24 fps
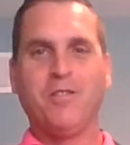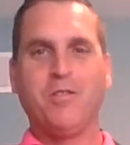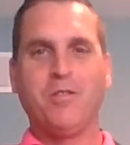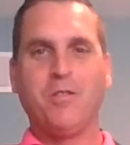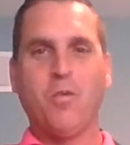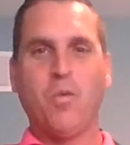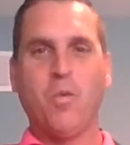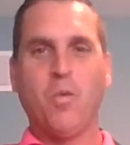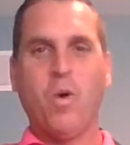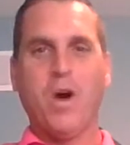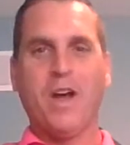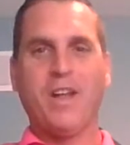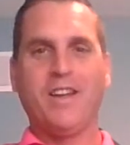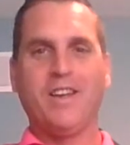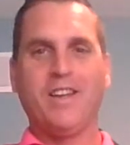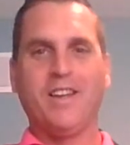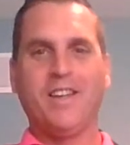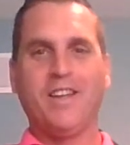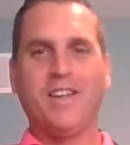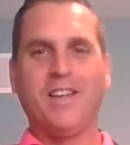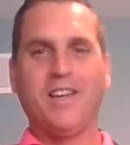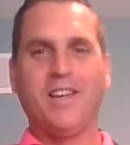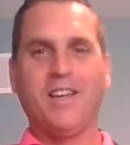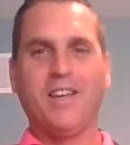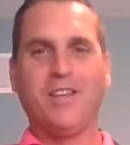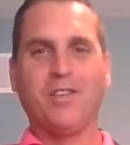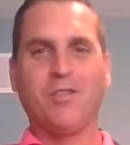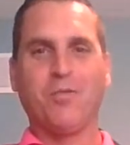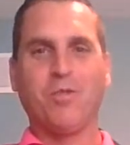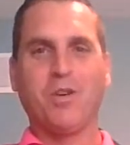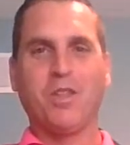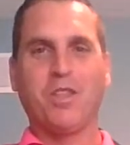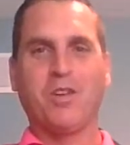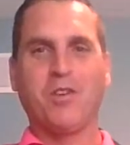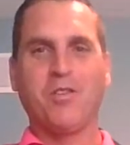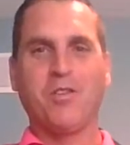what is
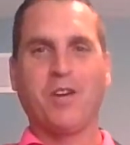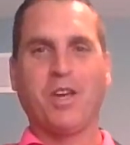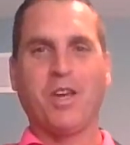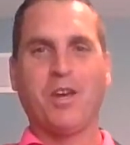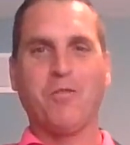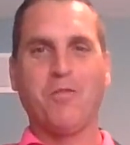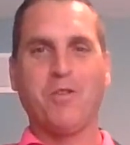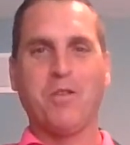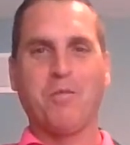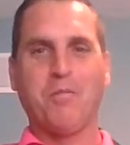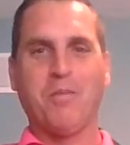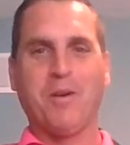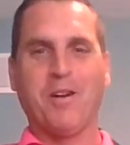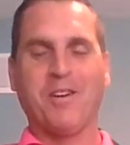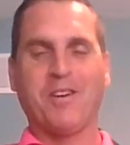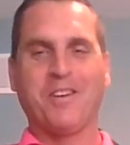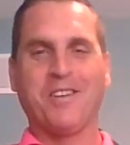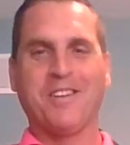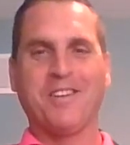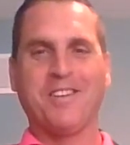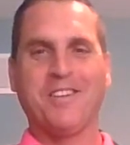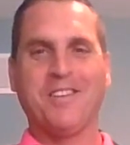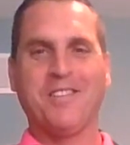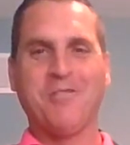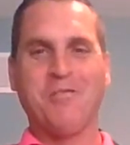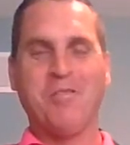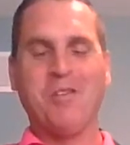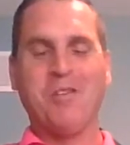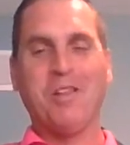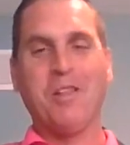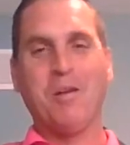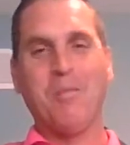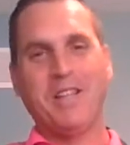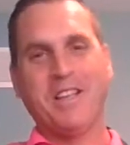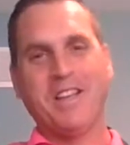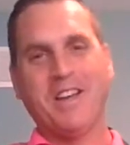with cooking with Mark. Well,
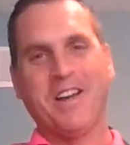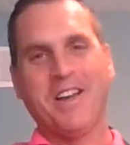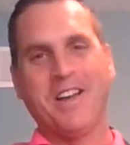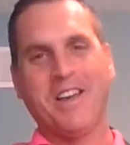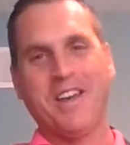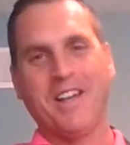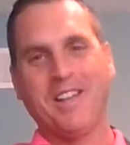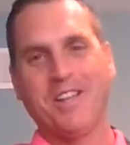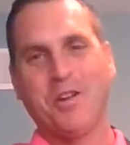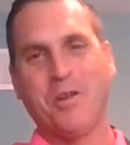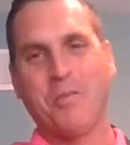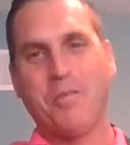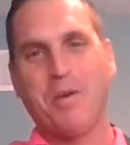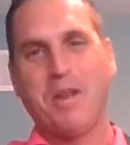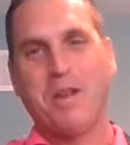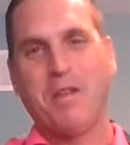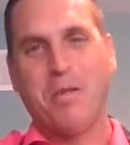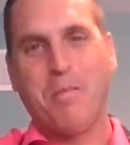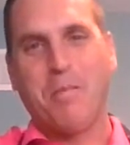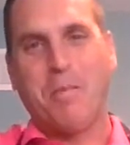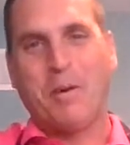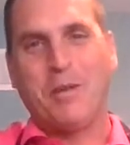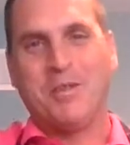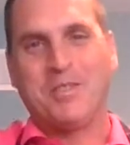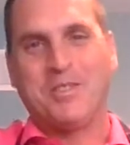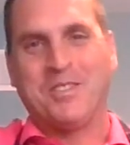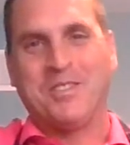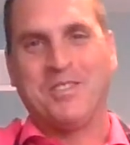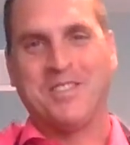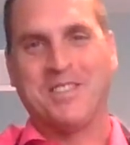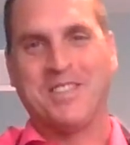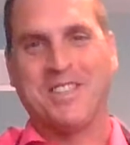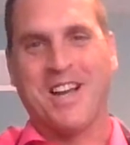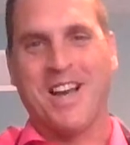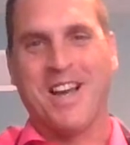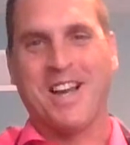let me tell you a little bit of the personal
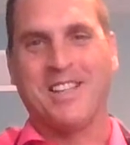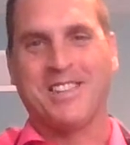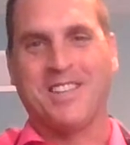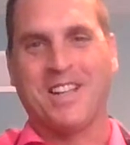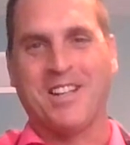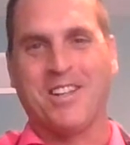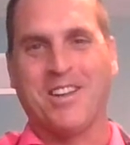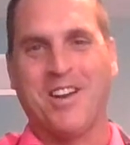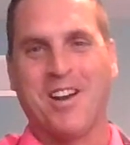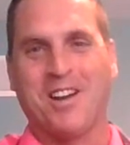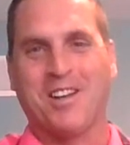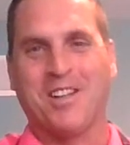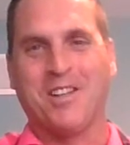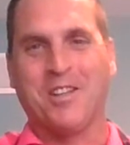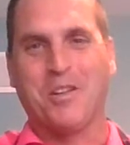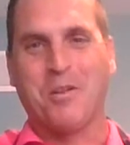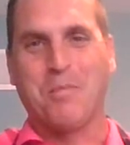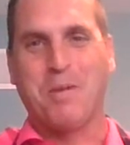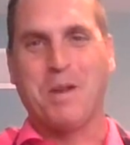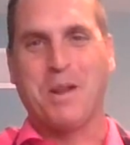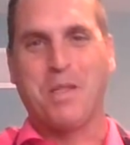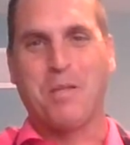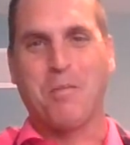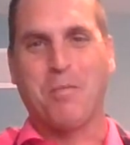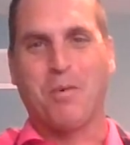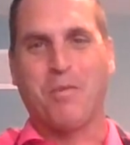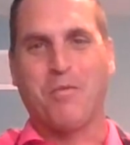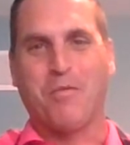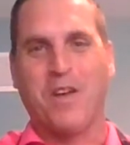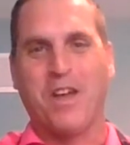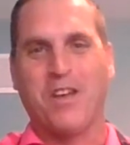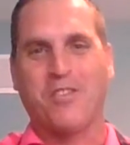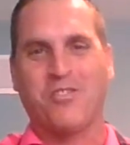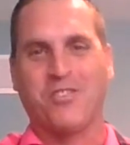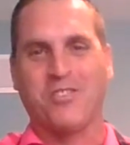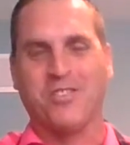side as I talked a little bit of the
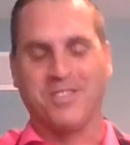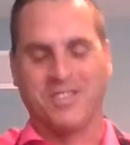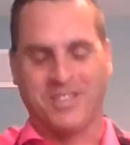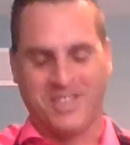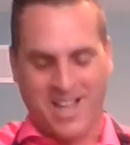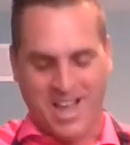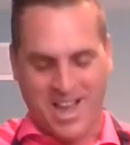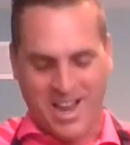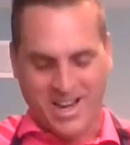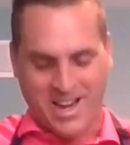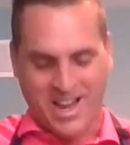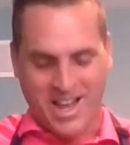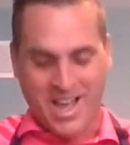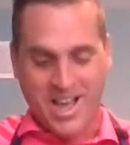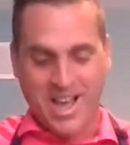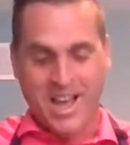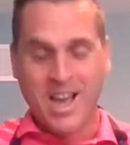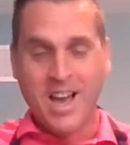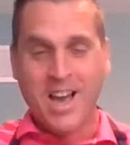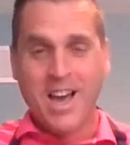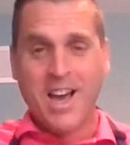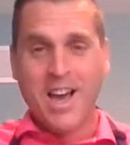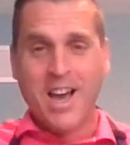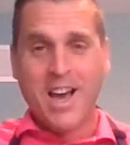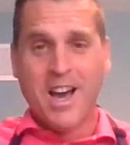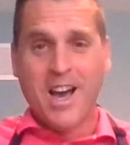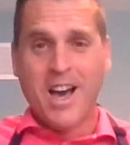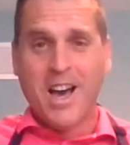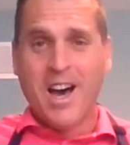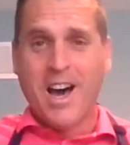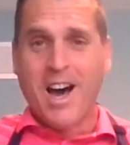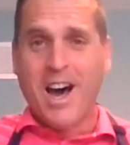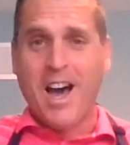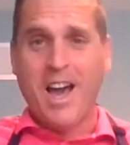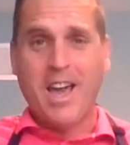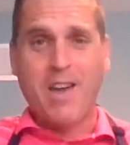professional side.
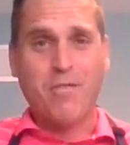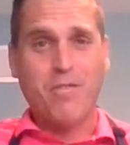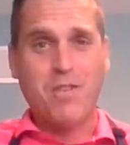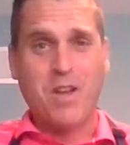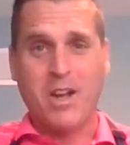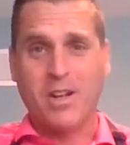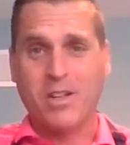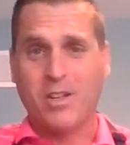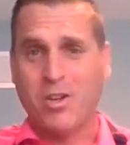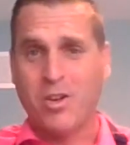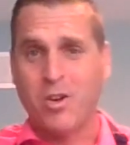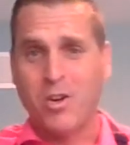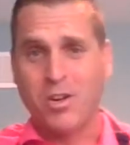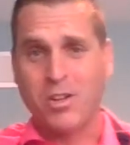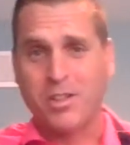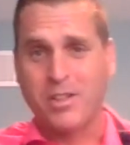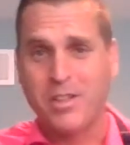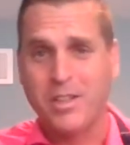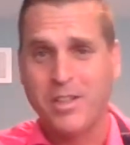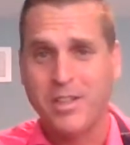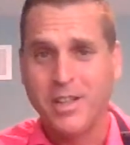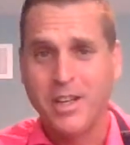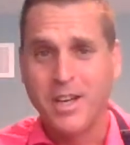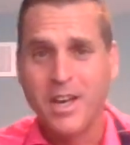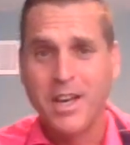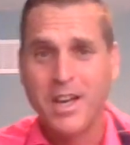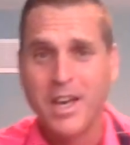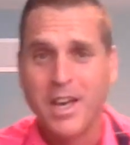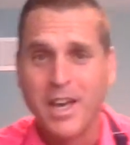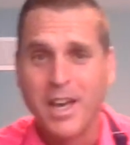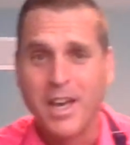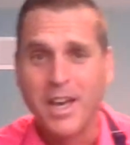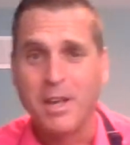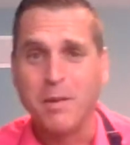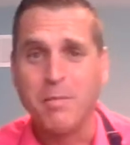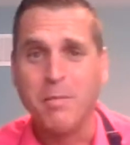I have not cooked
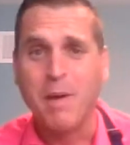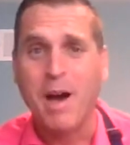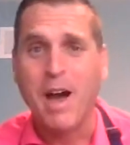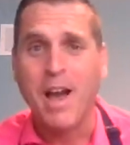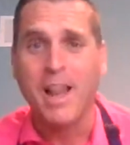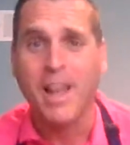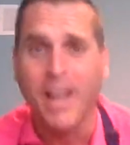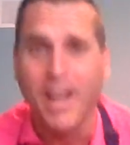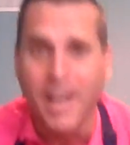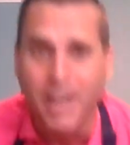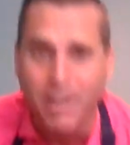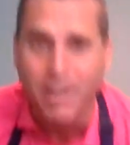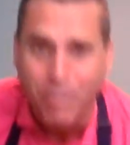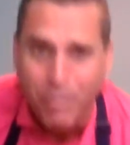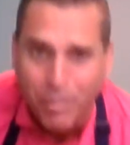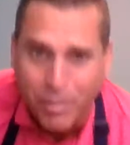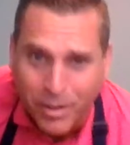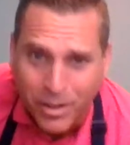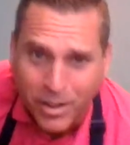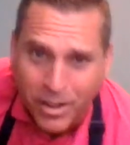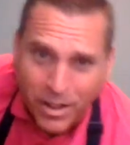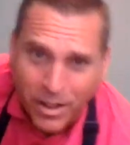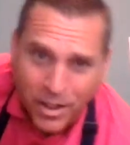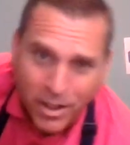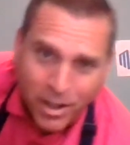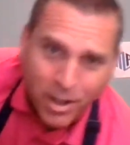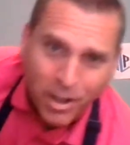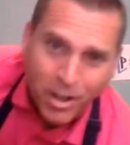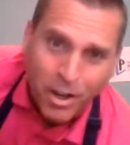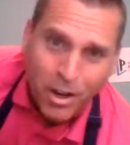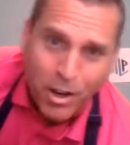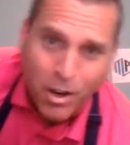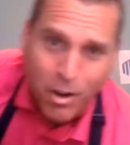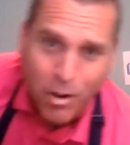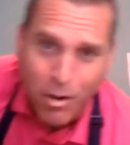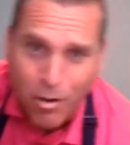in my life
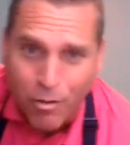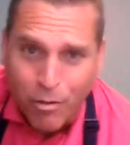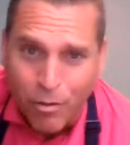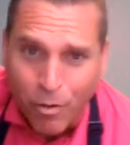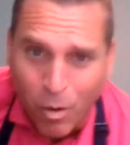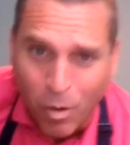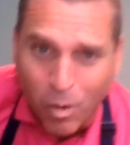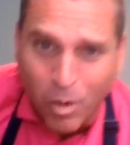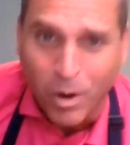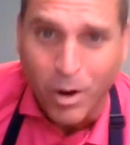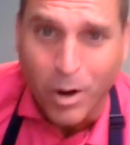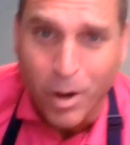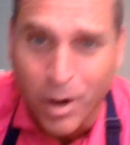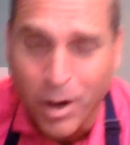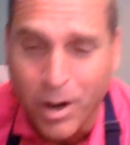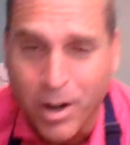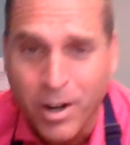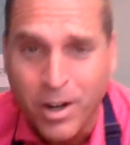for